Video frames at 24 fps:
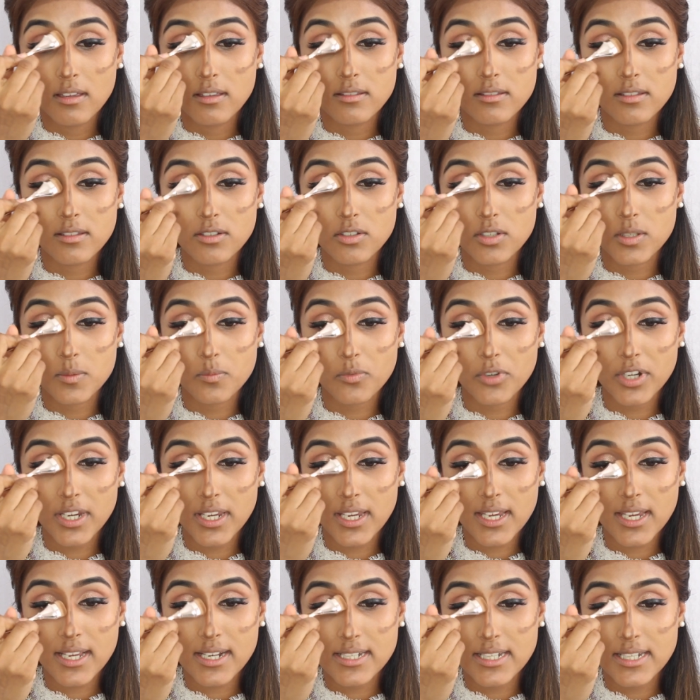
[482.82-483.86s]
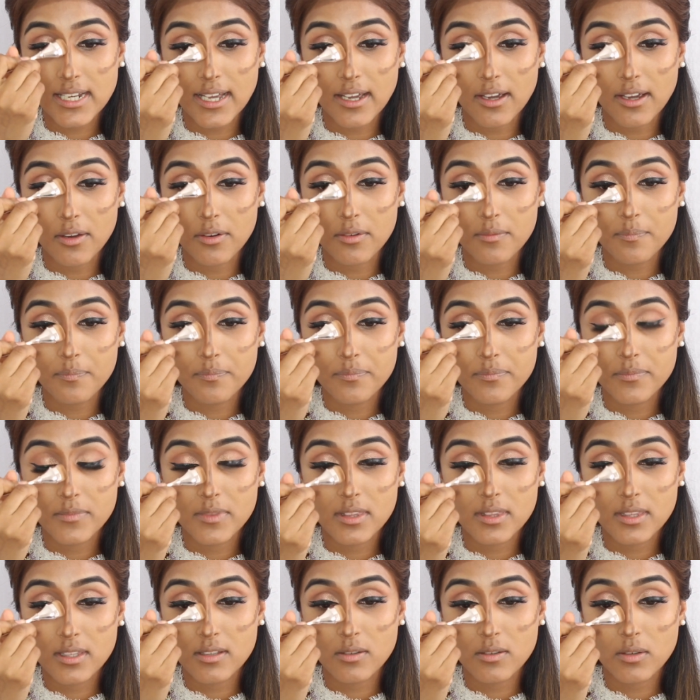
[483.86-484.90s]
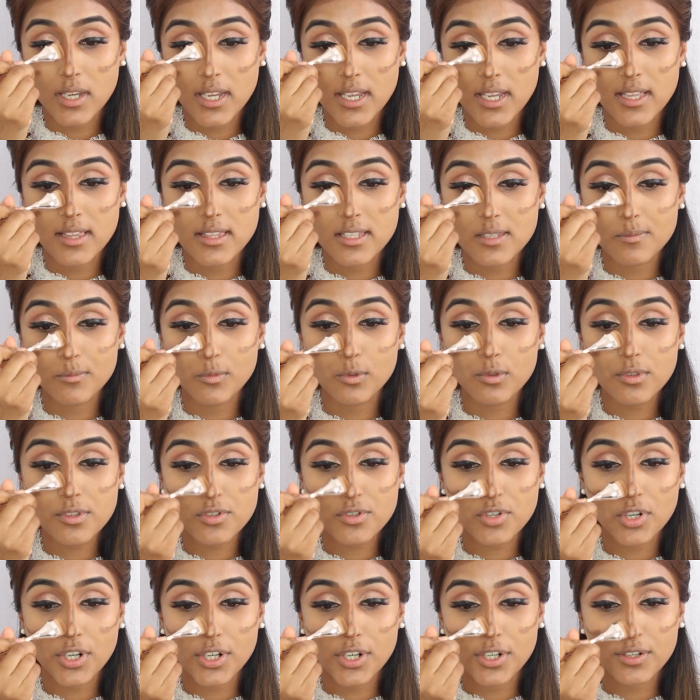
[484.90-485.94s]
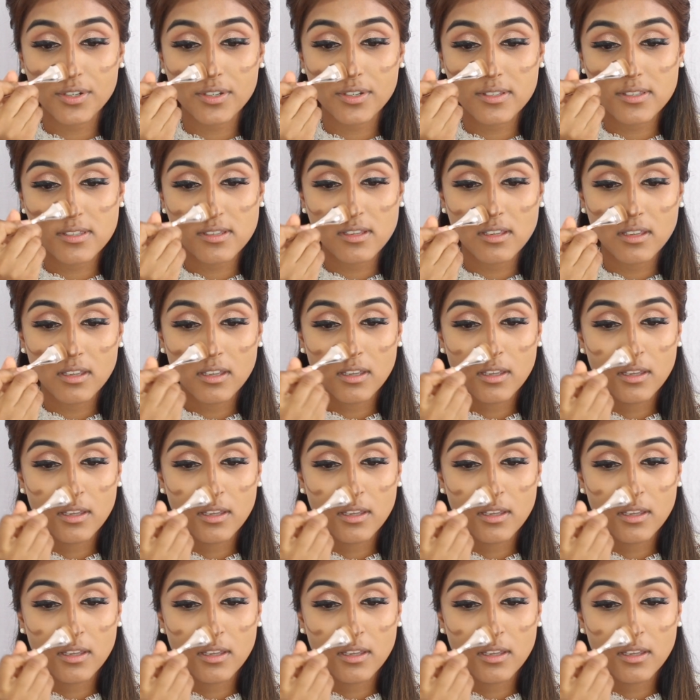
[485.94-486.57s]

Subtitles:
So just bringing it down in small strokes,